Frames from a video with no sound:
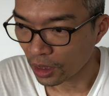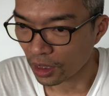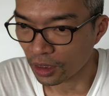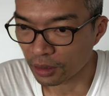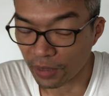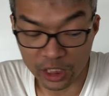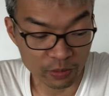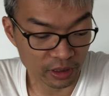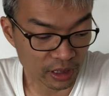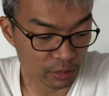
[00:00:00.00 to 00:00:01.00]
the
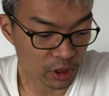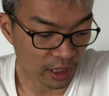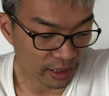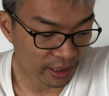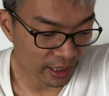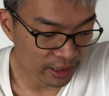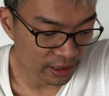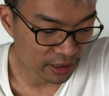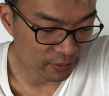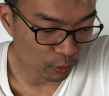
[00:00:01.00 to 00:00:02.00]
management team shared that
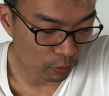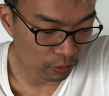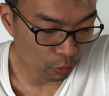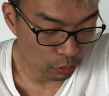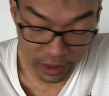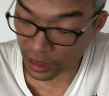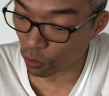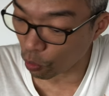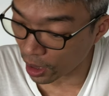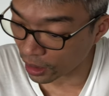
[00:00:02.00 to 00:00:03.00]
the
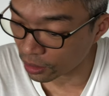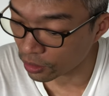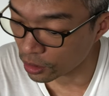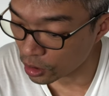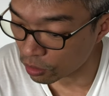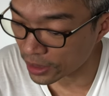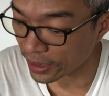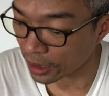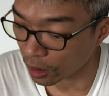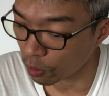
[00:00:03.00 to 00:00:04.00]
only one
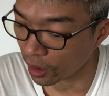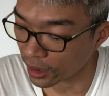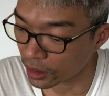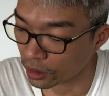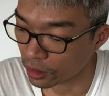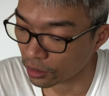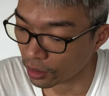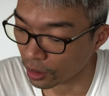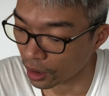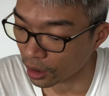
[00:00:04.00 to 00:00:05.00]
newly acquired
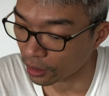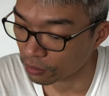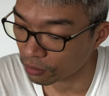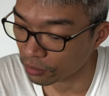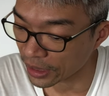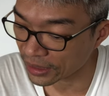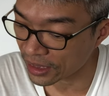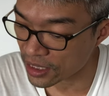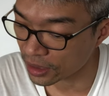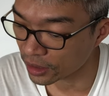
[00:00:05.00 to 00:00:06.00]

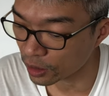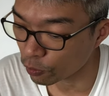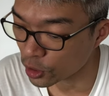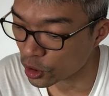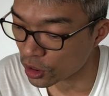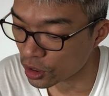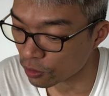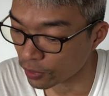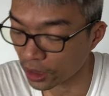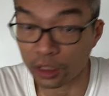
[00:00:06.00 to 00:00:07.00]
data center, which
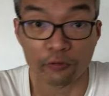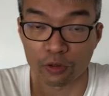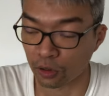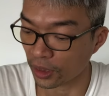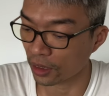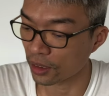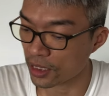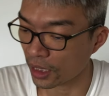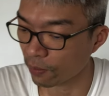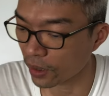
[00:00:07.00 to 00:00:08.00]
is right now, if you look at
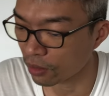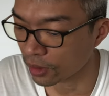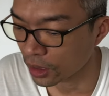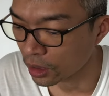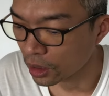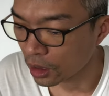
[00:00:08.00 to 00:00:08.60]
this iPad, right,